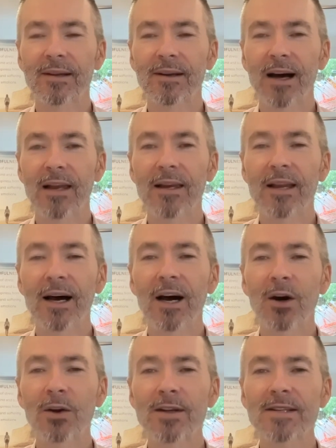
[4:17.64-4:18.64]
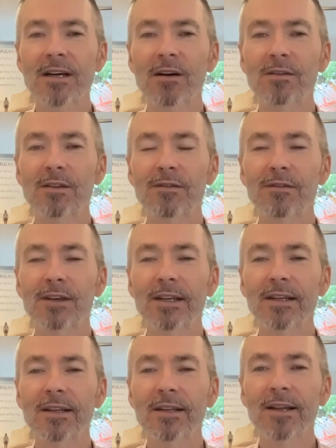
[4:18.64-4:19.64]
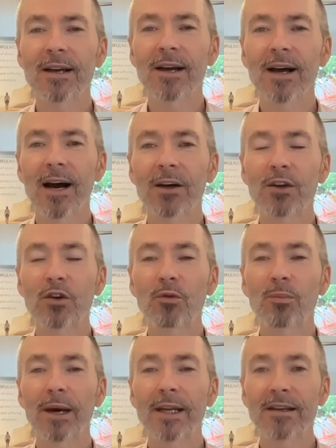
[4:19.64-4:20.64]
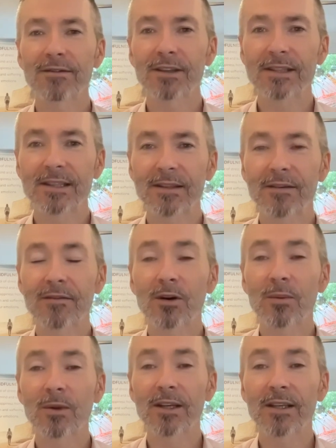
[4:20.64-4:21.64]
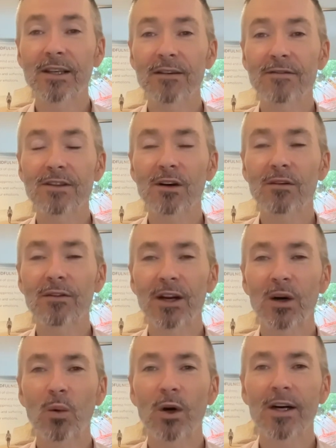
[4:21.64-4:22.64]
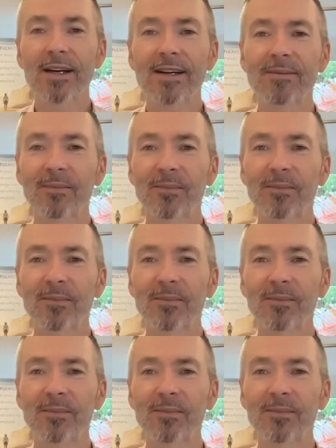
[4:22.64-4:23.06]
Allow yourself to feel how you've benefited from the gift of their work.